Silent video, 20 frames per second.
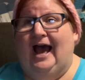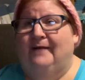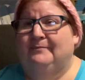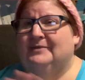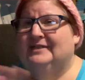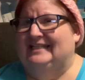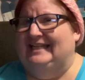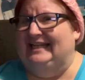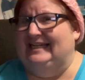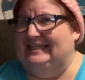
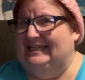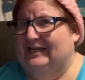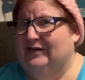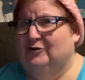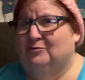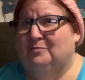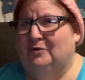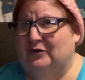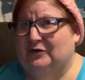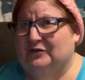detail
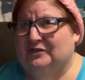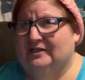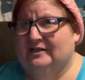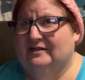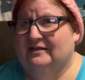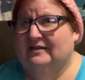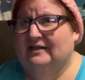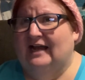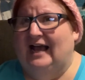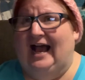person.
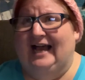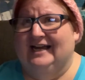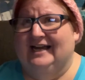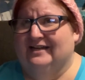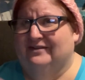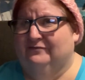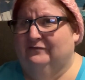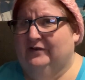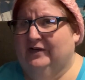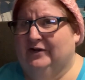I
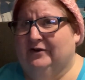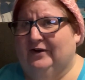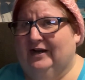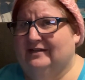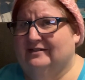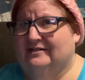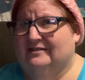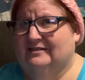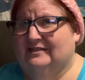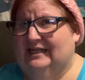can figure
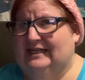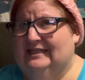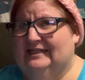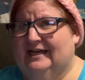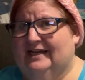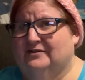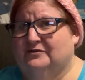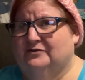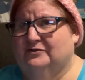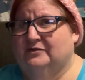out
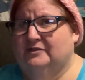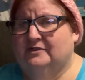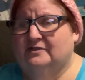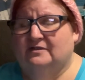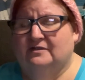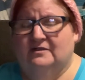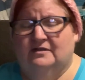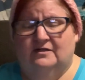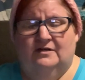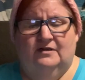details.
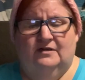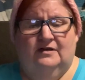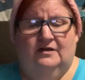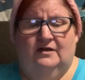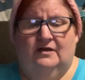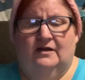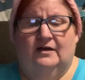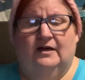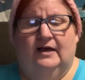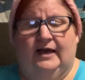
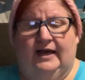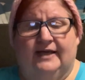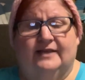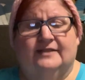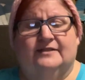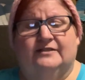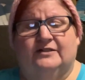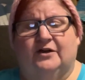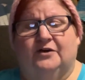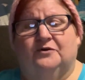
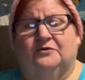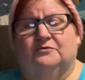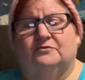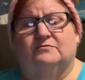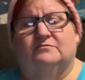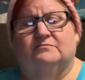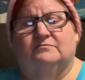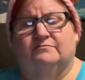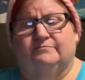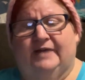And so
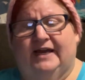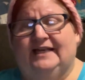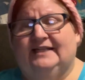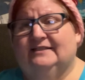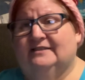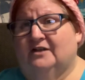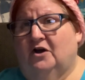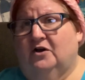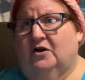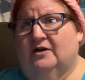
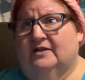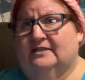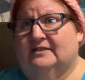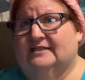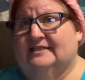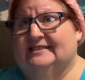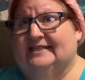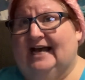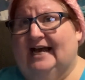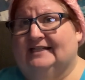based on the
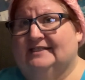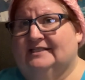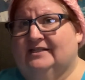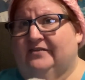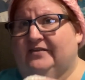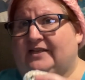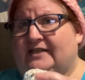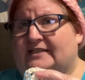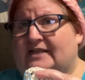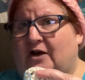size of
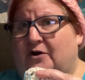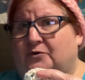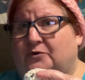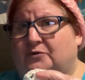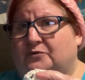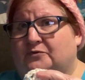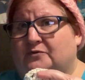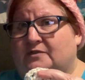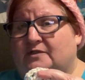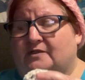these
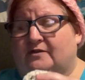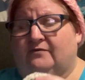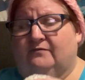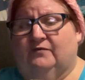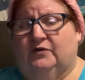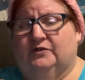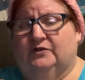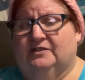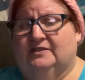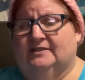holes
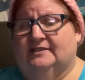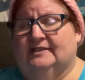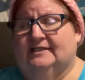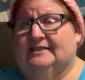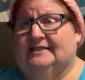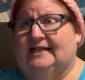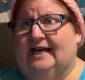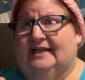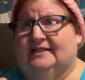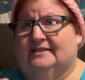versus the
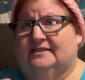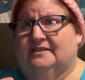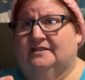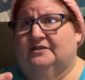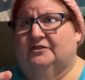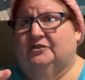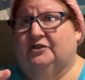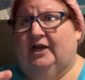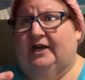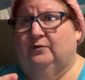size of
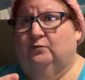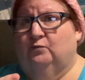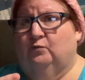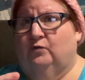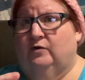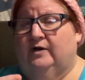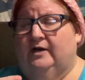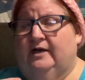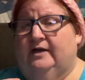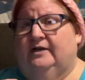the chain
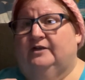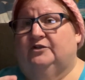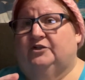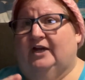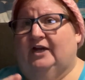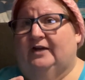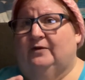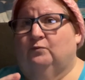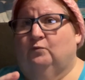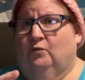
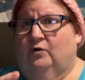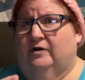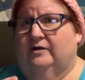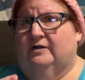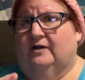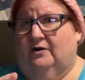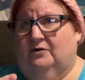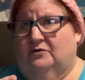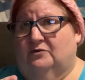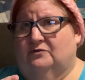1
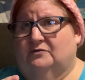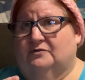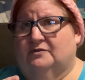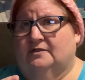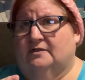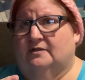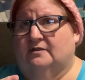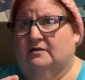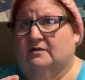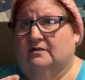holes,